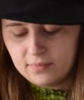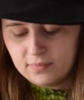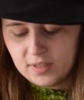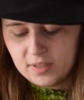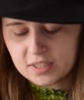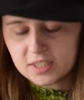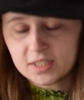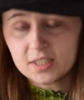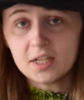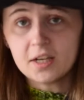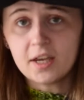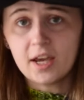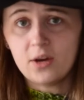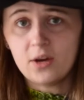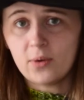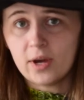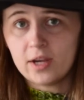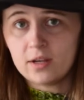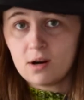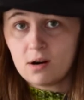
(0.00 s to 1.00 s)
It's a
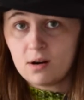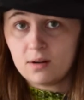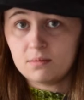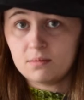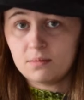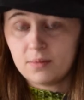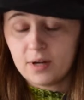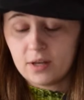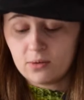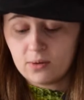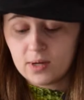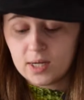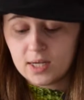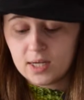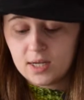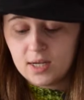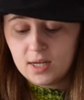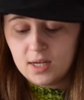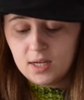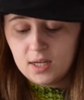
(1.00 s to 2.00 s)
DK weight yarn, by the
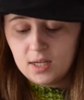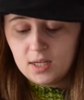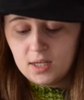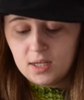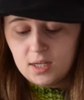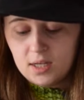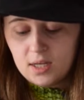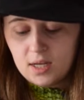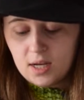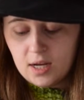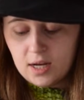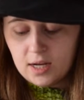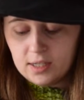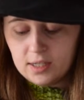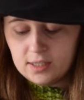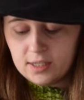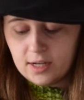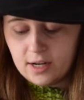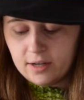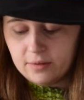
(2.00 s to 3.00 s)
way,
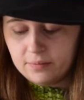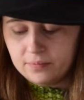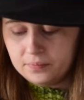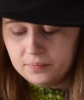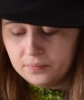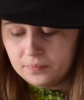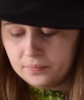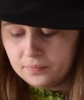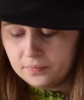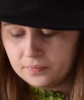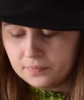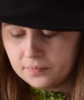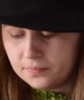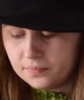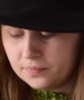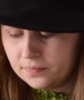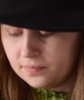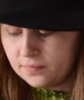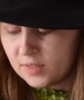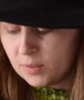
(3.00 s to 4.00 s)
and
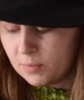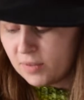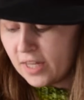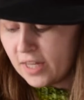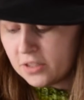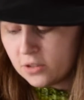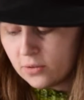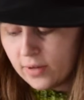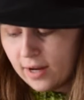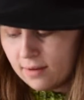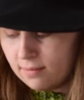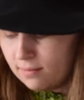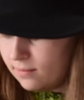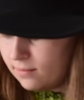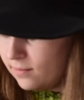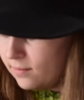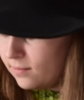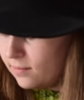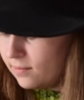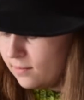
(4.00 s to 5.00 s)
but that's okay.
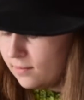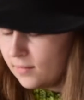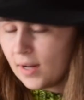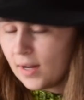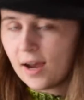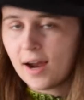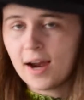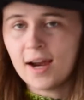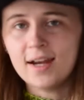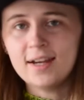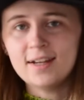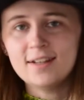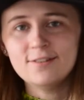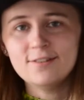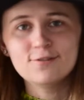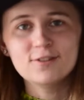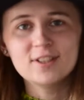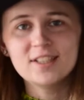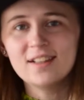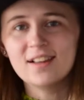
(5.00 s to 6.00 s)
I
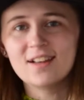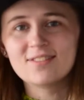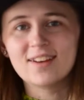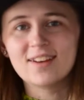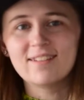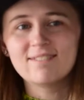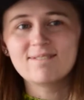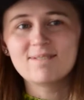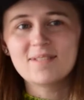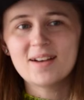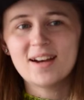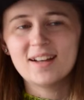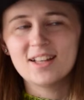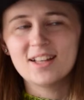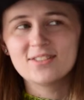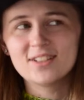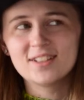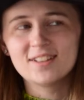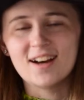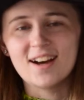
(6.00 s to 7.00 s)
really love it. I
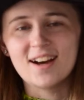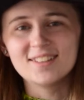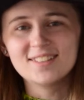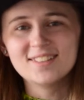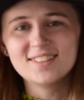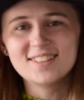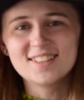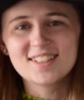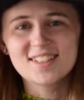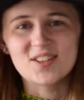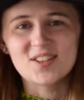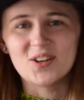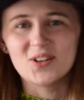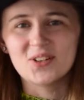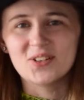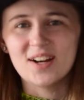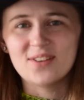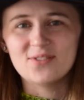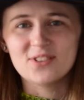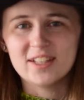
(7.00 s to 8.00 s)
love it a lot.
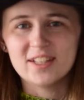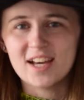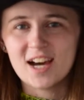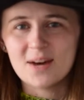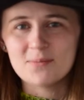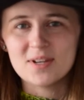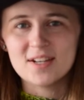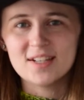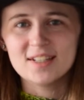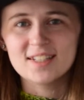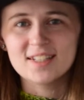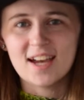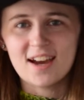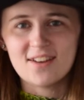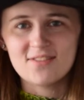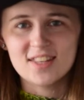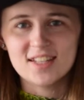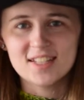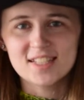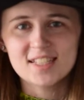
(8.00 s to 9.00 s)
So I'm really happy to
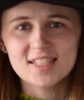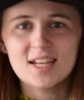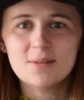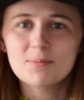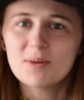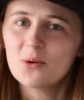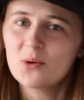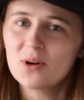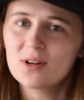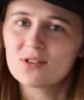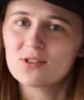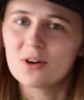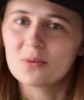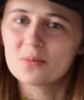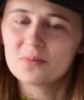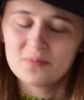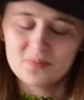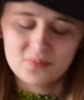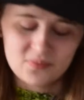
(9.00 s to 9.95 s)
have this in my wardrobe.